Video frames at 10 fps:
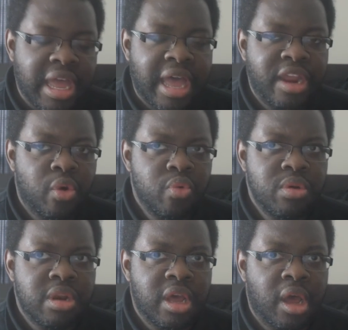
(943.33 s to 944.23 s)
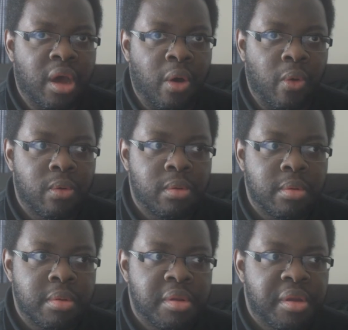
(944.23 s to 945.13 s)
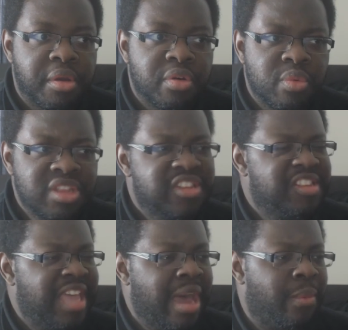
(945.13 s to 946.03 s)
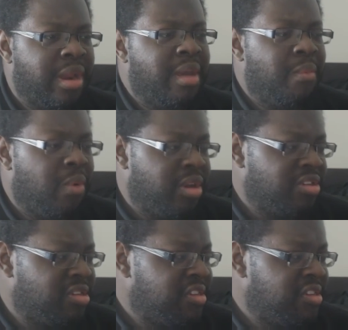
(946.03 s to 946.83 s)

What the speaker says: I don't know. What stat would I want to